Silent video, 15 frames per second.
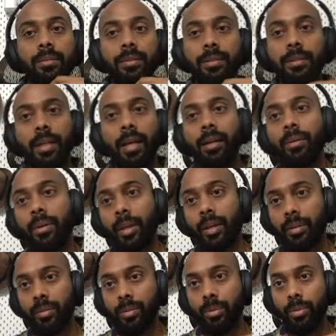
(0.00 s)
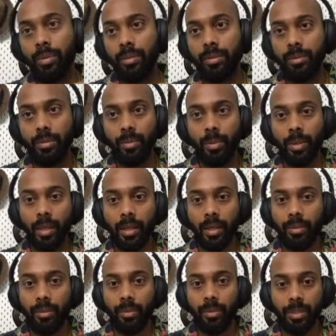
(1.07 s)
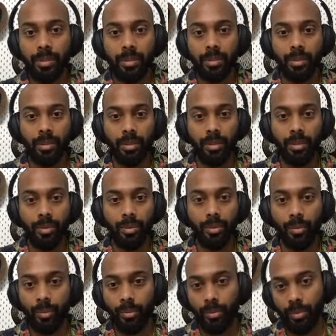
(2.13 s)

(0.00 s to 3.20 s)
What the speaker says: stand. Okay, cool. So what I'll do is I have to do